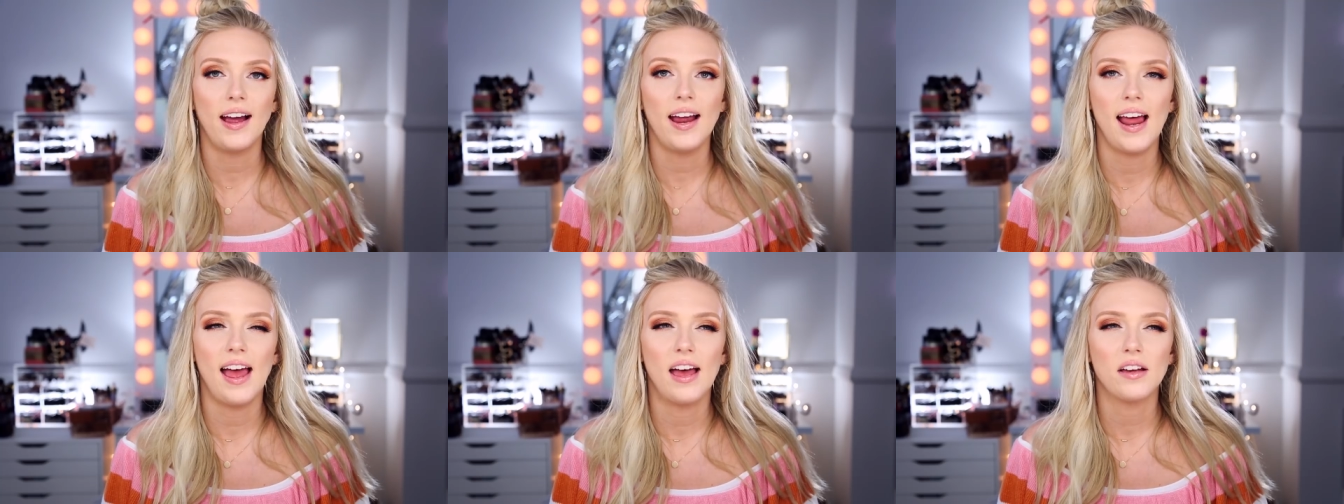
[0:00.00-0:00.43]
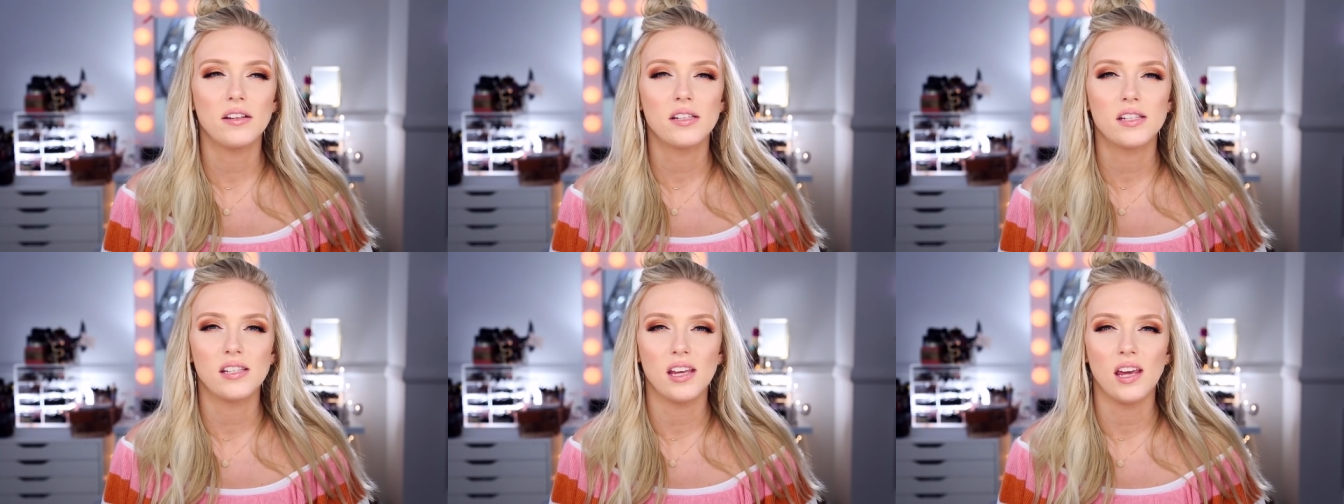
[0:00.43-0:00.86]
I got
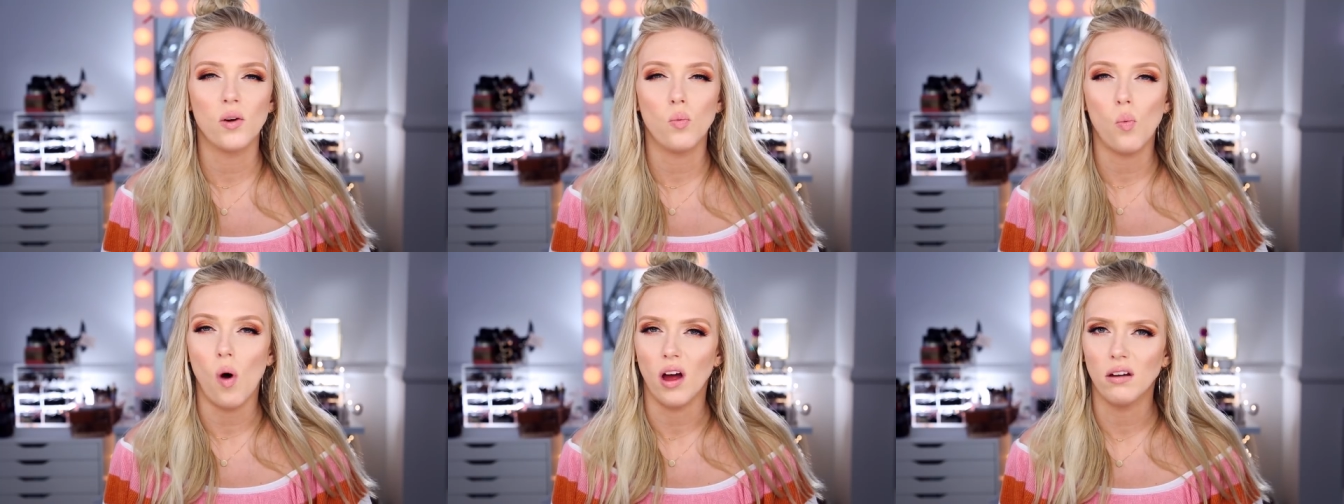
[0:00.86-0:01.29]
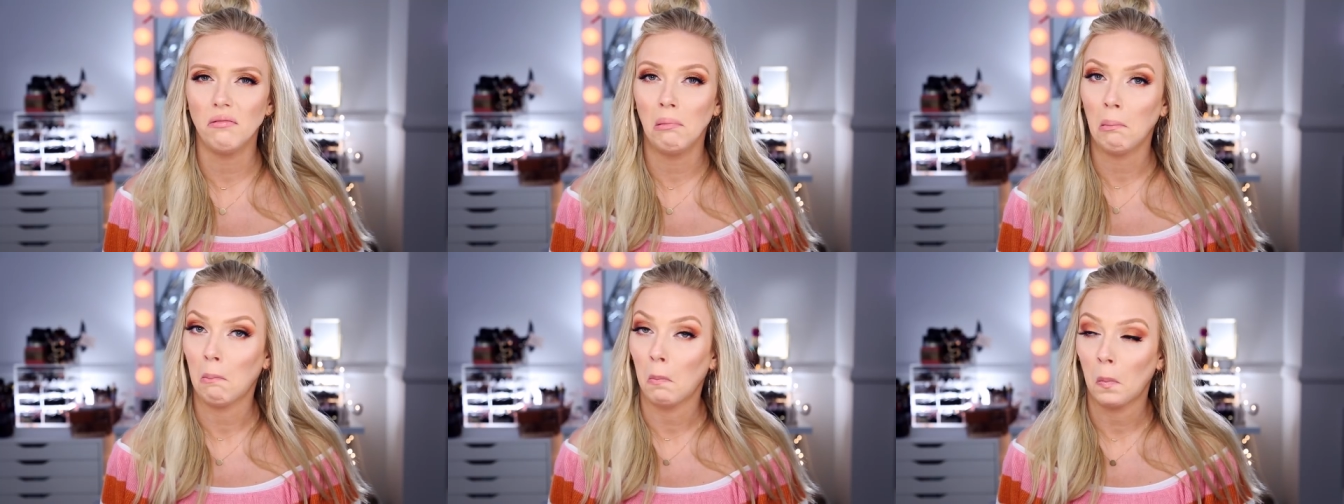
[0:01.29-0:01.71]

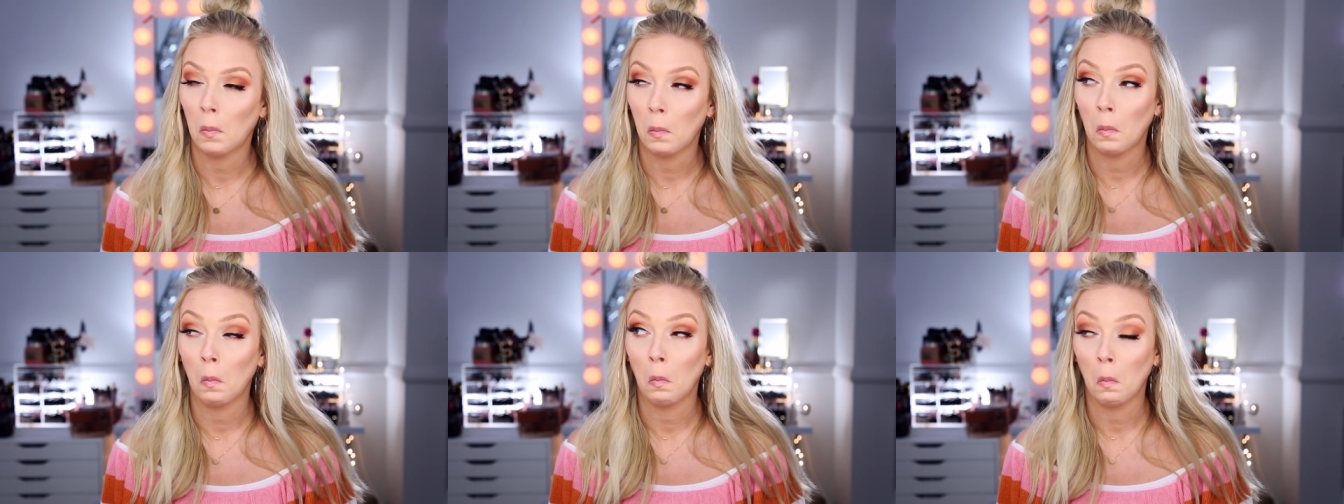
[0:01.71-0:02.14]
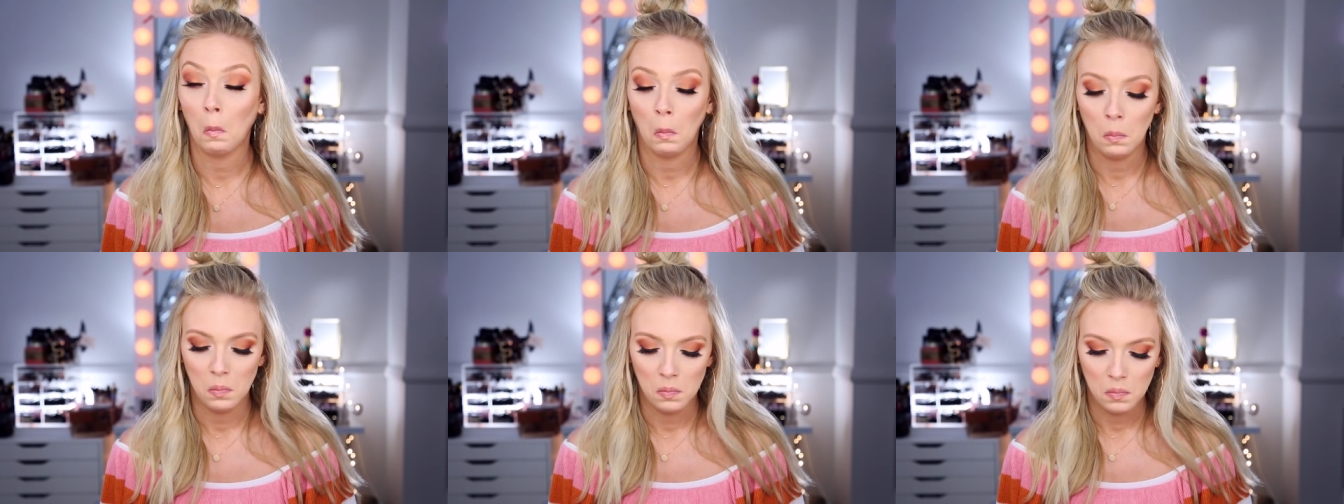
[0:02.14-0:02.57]

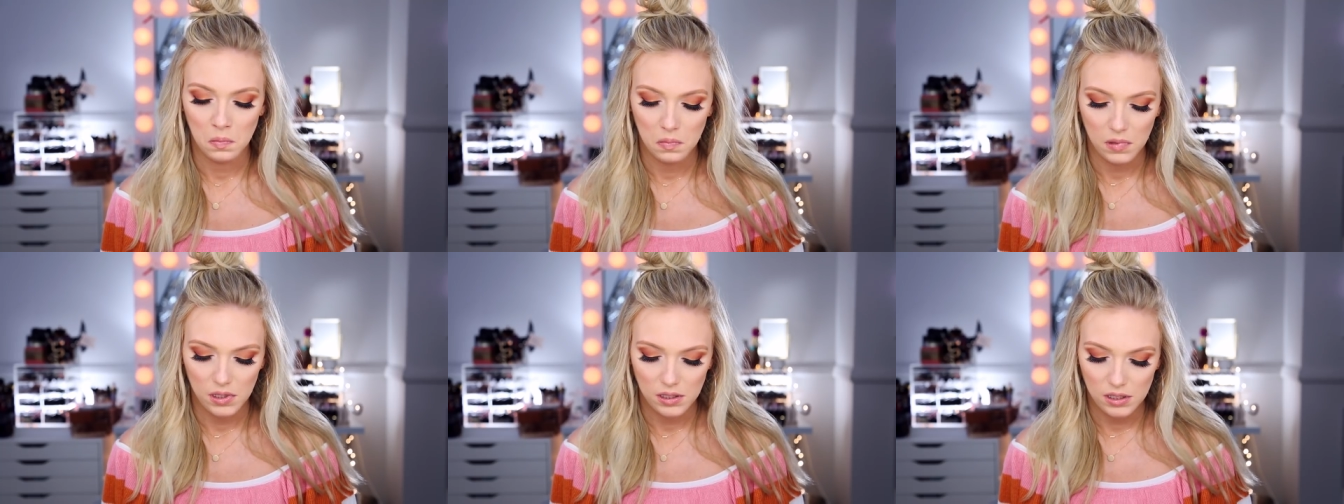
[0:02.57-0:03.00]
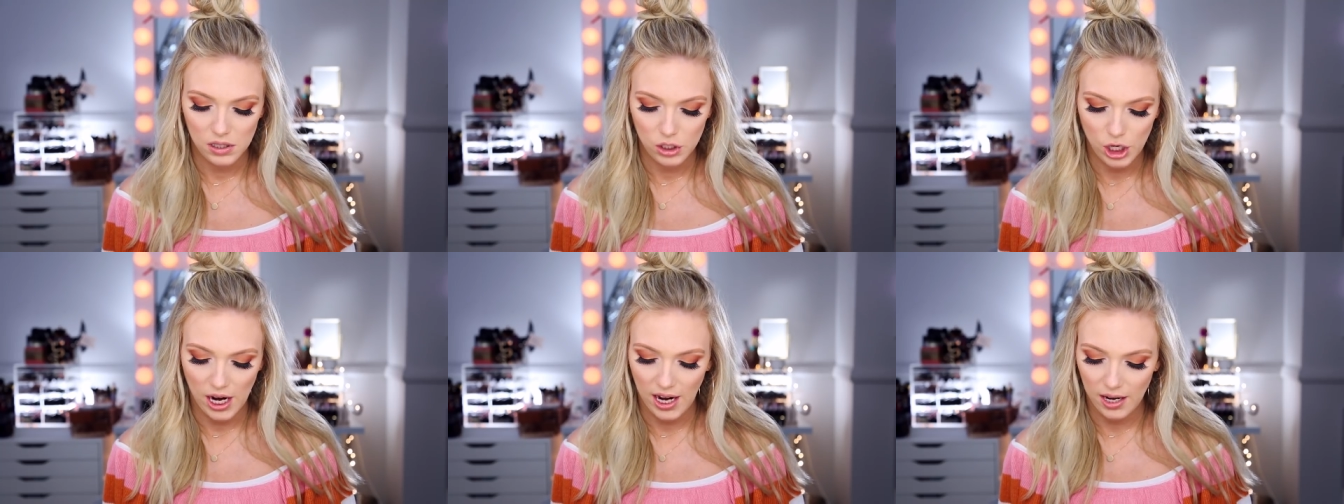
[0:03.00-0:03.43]
LC1 is
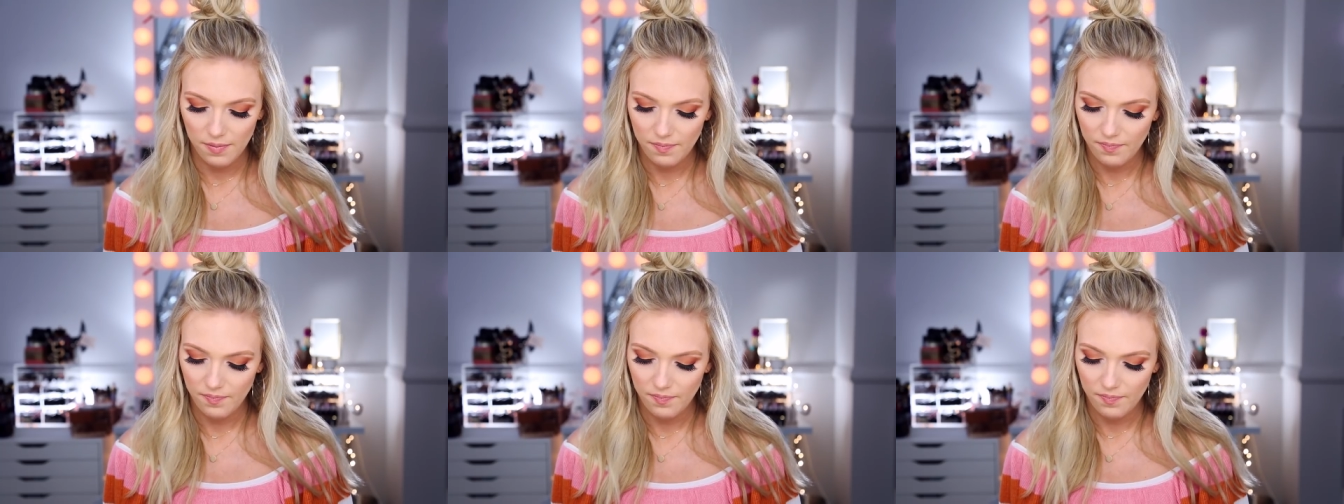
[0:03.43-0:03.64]
the shade.